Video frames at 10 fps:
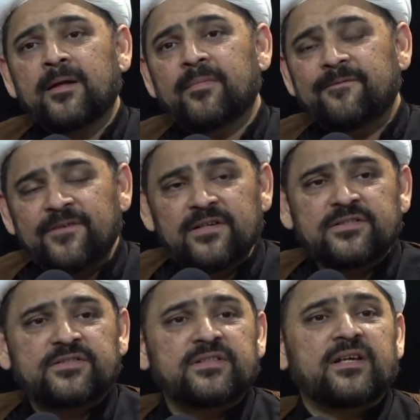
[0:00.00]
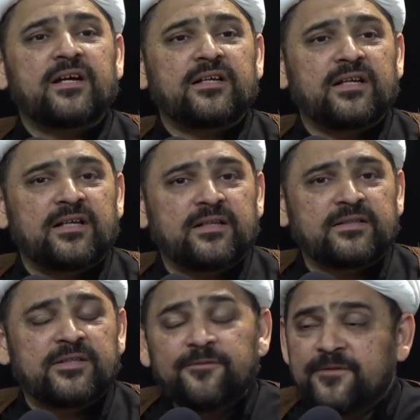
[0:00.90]
My friends,
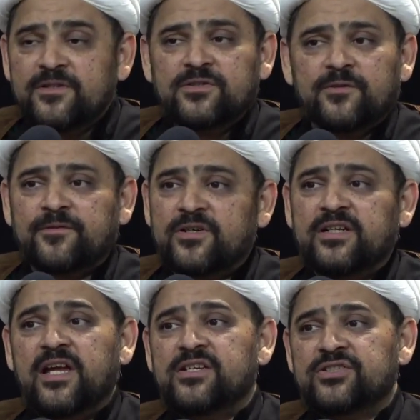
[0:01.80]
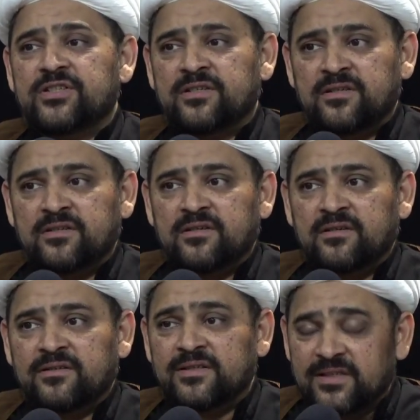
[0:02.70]
difference of creation
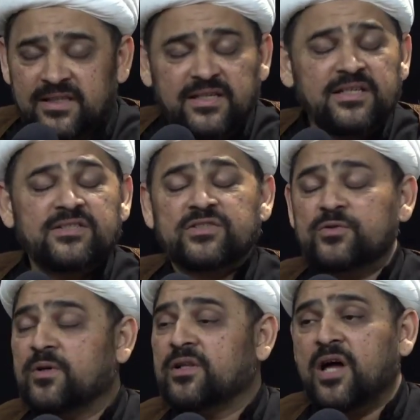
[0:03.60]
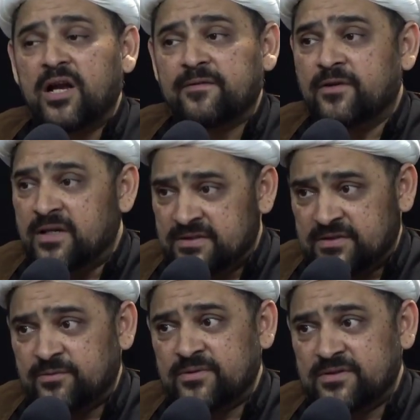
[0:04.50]
leads to a lot of
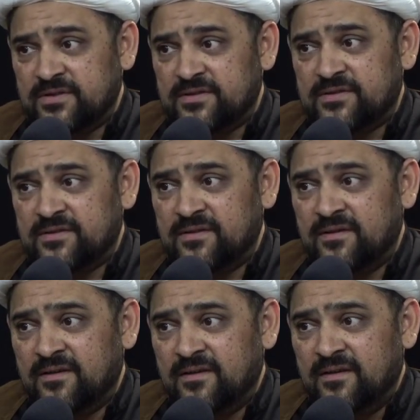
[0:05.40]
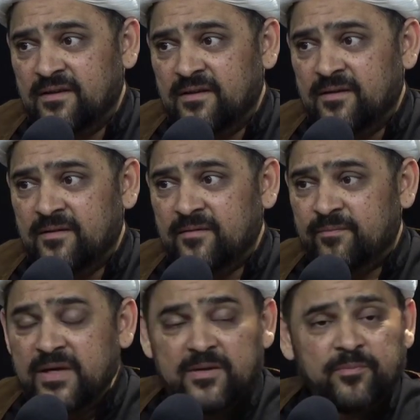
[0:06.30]
consequences.
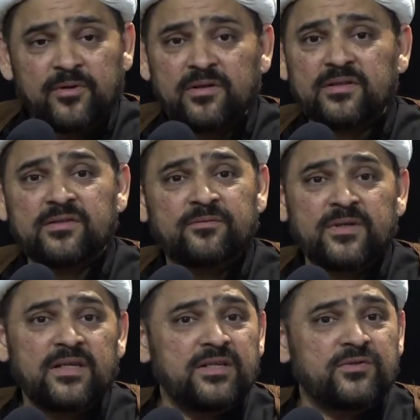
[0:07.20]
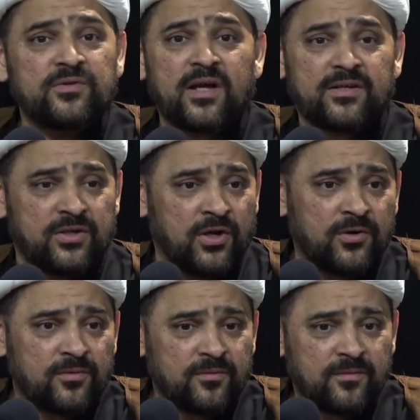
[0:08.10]
People really do not know
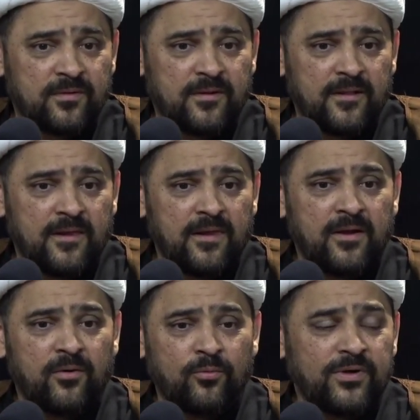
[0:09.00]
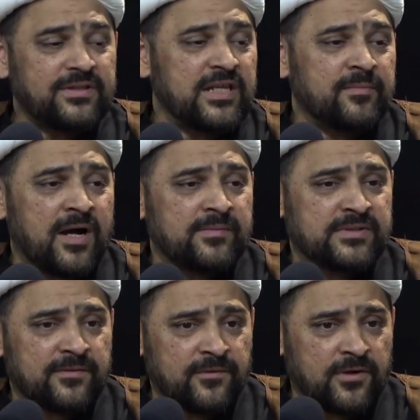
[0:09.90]
what the Imams
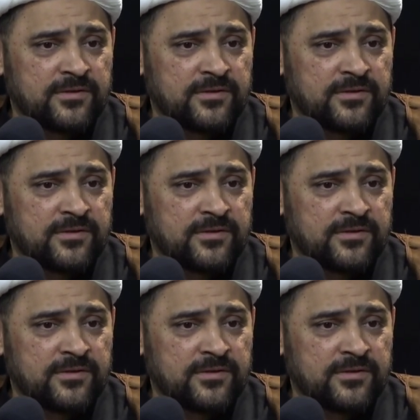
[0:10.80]
have gone